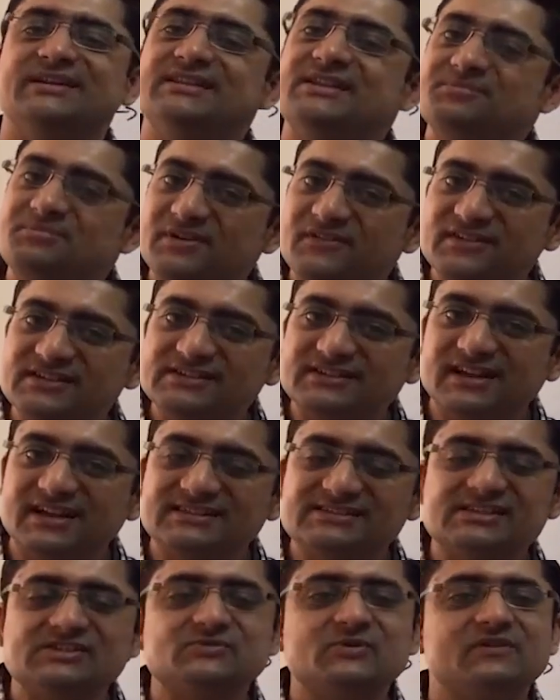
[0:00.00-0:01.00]
in the previous
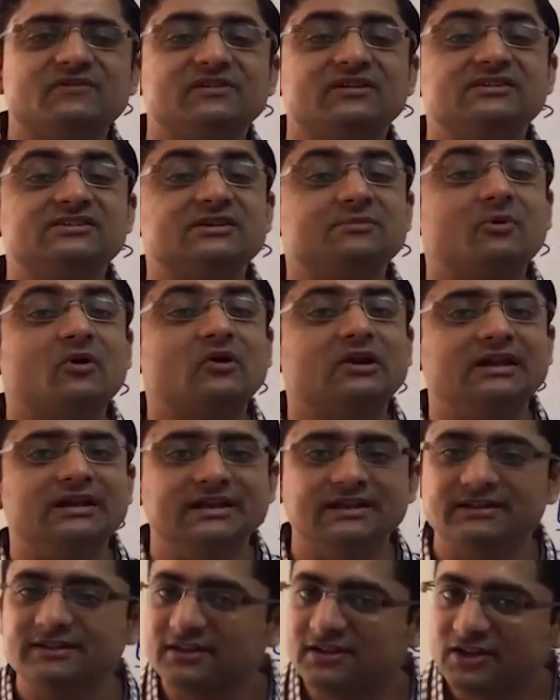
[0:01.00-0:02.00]
classes, we have learnt about
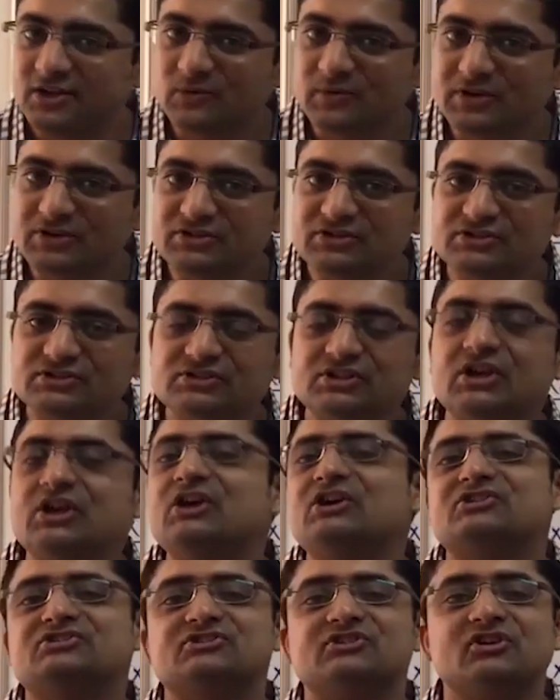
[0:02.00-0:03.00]
linear equations.
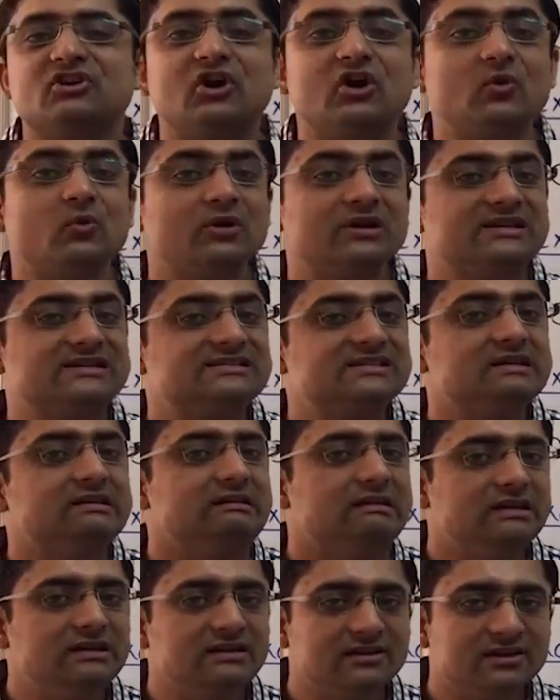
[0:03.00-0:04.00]
So recall, what is a
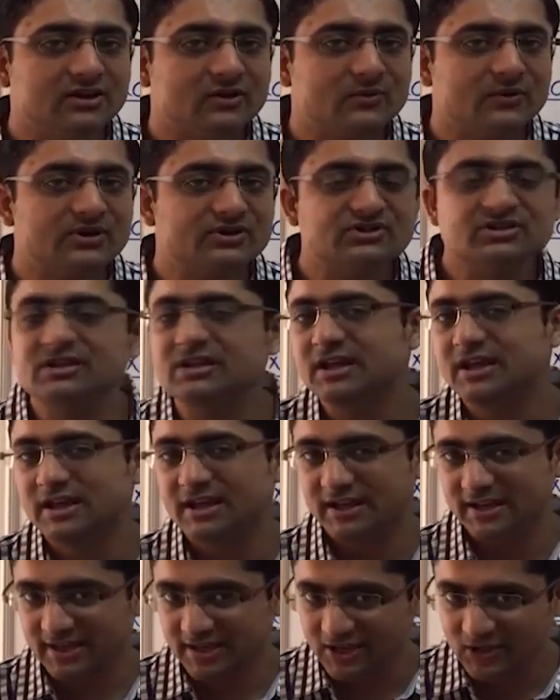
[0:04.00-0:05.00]
linear equation?
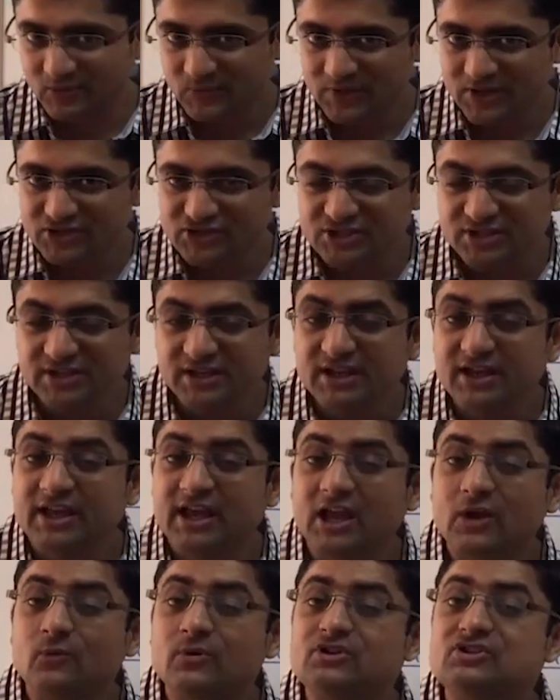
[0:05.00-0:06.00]
An equation
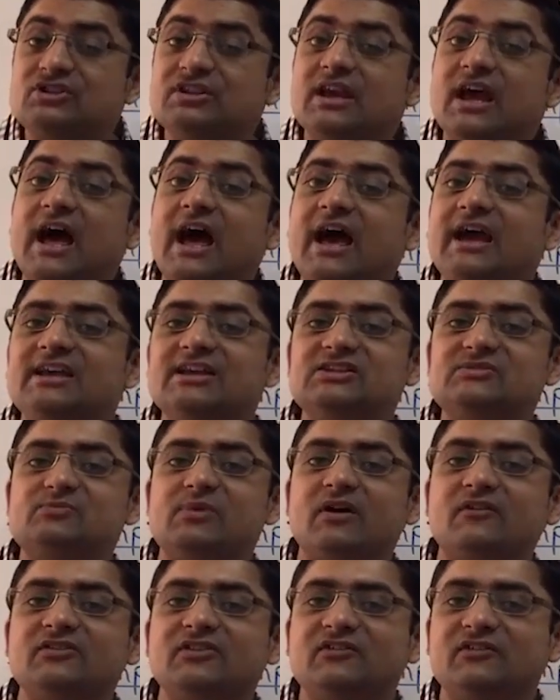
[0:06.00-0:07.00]
in which the highest
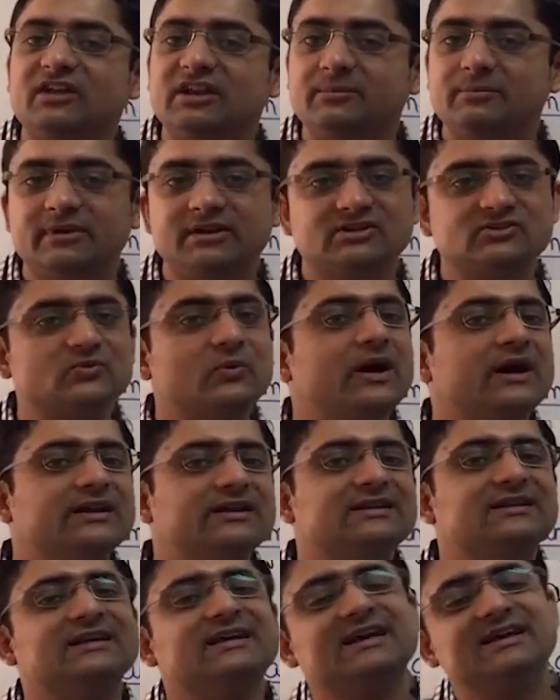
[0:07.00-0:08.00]
power of the variable is
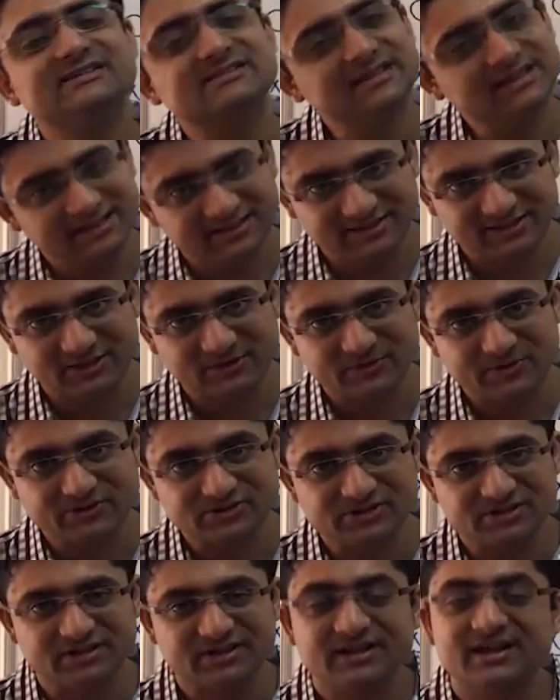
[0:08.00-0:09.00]
1 is a linear
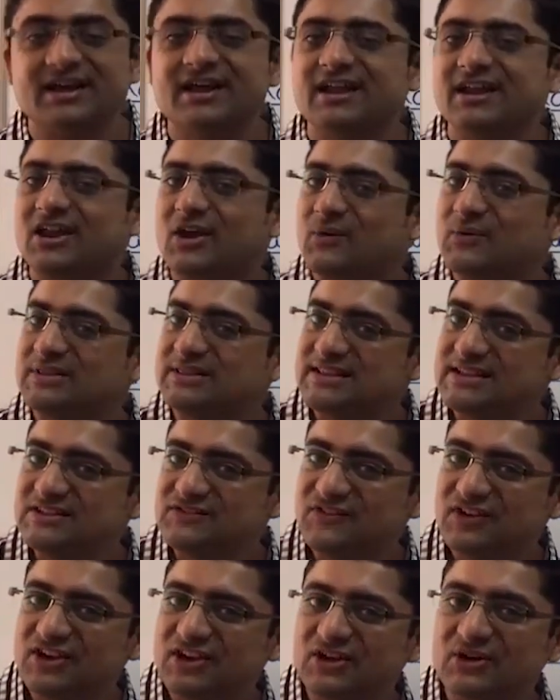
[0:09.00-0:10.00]
equation. Now in this
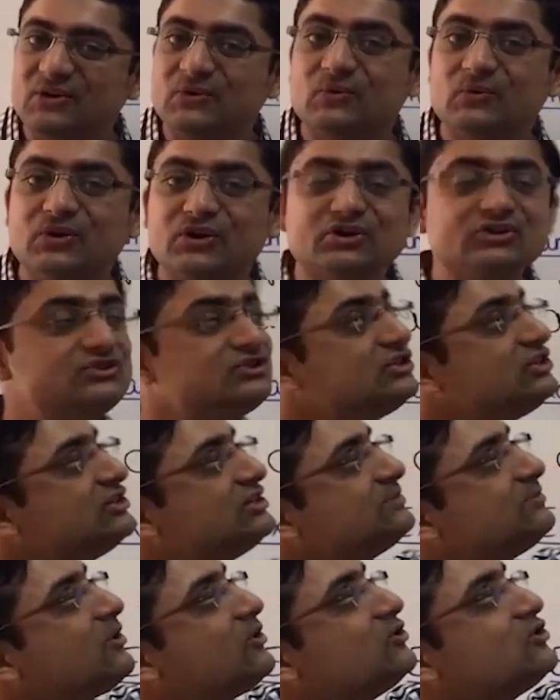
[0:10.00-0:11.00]
video, we're going to learn
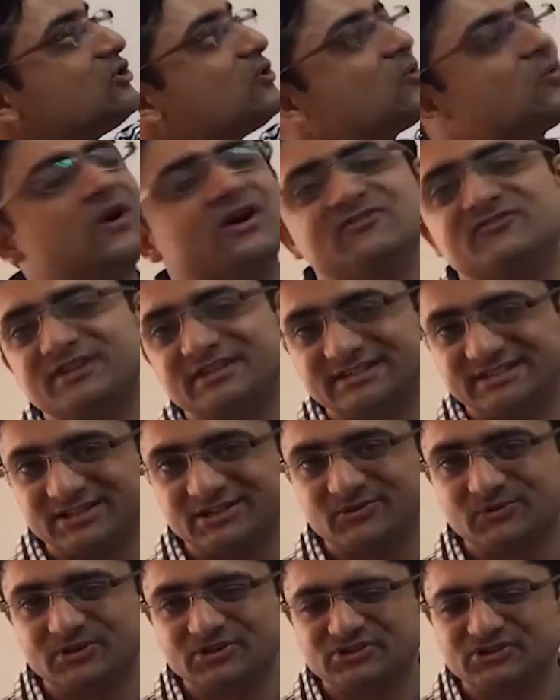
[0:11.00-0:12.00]
about quadratic
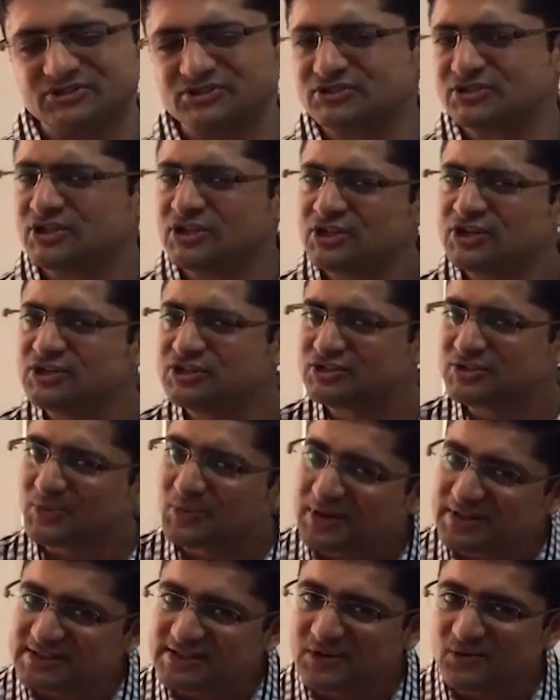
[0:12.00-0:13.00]
equations. So
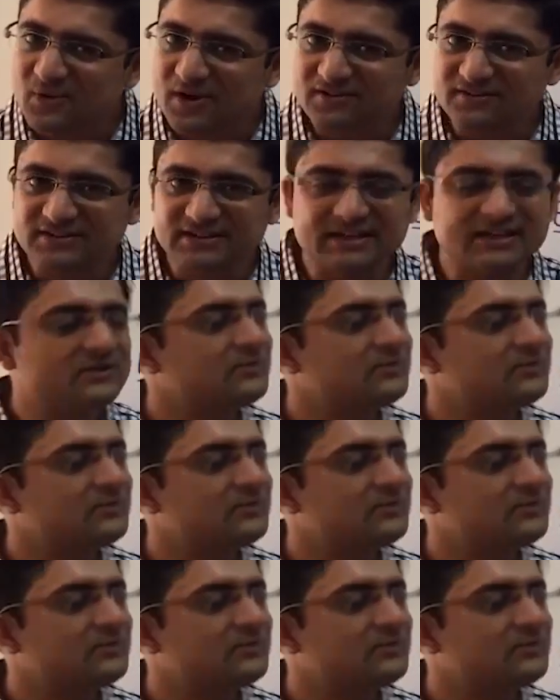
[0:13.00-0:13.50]
what is a quadratic